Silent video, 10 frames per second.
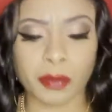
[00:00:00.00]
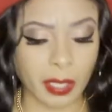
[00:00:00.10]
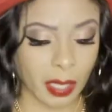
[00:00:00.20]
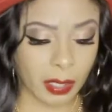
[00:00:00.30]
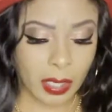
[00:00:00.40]

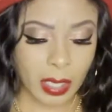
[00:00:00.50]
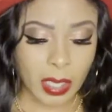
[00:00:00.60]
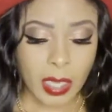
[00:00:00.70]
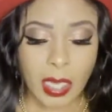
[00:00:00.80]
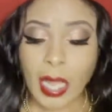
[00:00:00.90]
that?
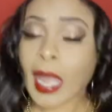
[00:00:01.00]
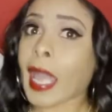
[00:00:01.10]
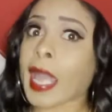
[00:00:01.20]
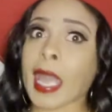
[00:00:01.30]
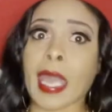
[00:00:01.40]

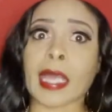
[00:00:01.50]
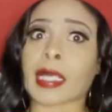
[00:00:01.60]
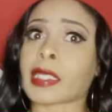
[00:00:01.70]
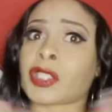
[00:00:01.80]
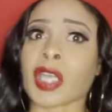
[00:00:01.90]
And
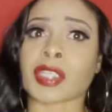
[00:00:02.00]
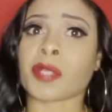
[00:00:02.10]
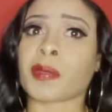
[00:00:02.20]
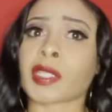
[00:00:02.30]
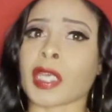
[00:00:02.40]
because
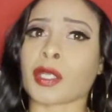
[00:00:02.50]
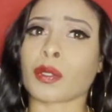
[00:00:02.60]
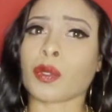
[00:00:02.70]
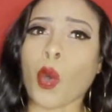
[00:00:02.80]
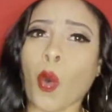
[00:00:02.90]
Joseline was like,
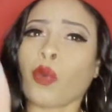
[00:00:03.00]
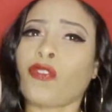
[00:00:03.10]
who